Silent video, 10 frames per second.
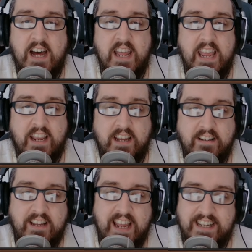It
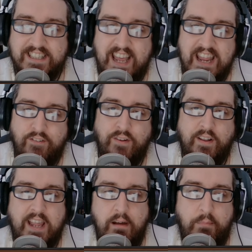contains a full
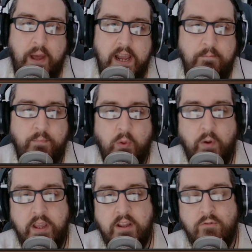campaign
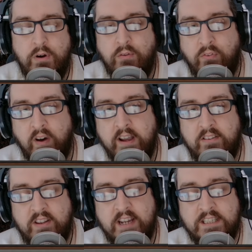where you can
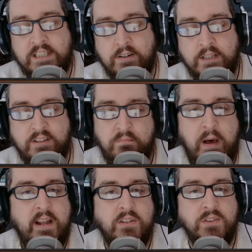refight a series of
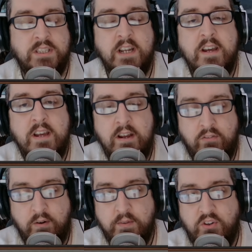battles
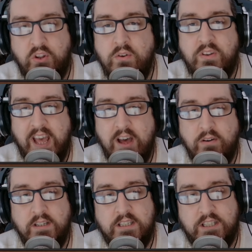from the Two
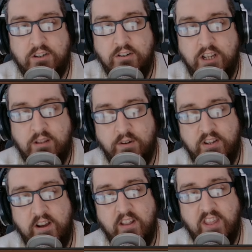Towers through to the
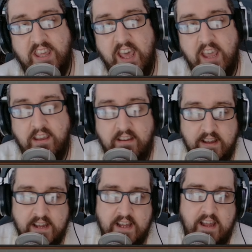Return of the King.
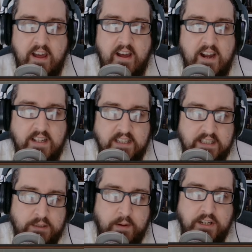This
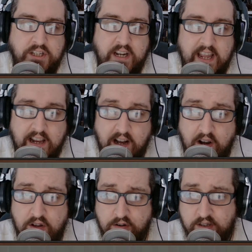expansion
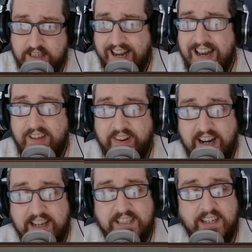includes 11
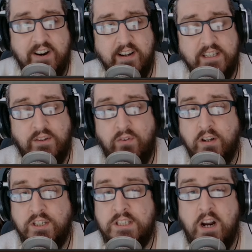linked scenarios that
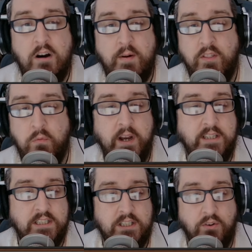follow Saruman the
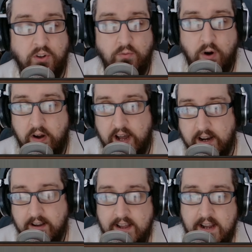White's assault on
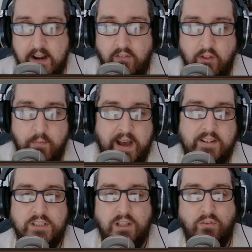Rohan, from the
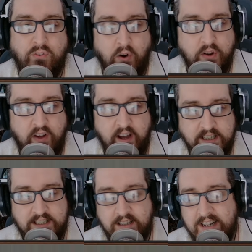battles at the Ford of
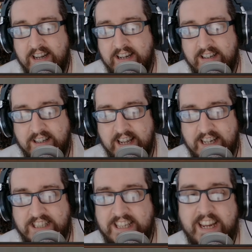Eisen to the
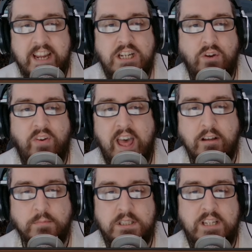Siege of
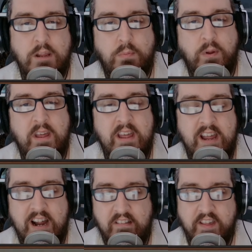Helm's Deep,
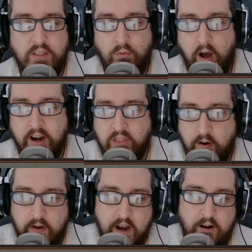and then the Ride of the
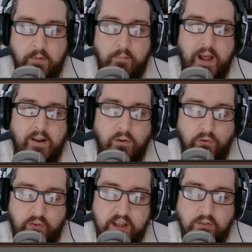Rohirrim at Pelennor
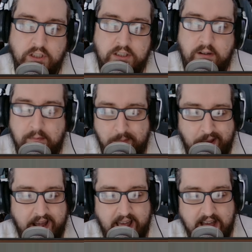Fields.
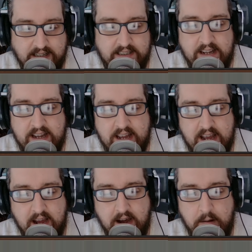Badass.
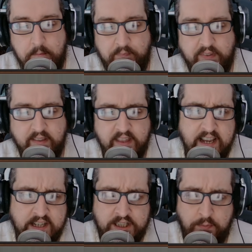
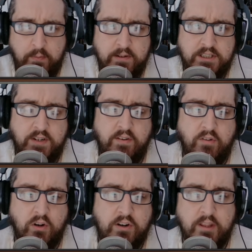These supplements, if you've
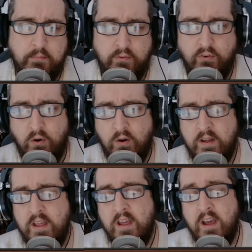not looked at them before,
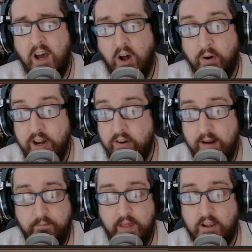are really
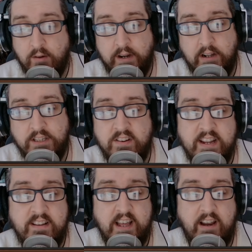great. They come with loads of
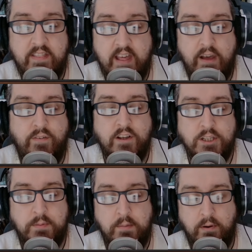detail in there for
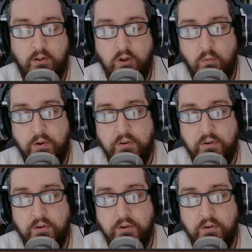those people who want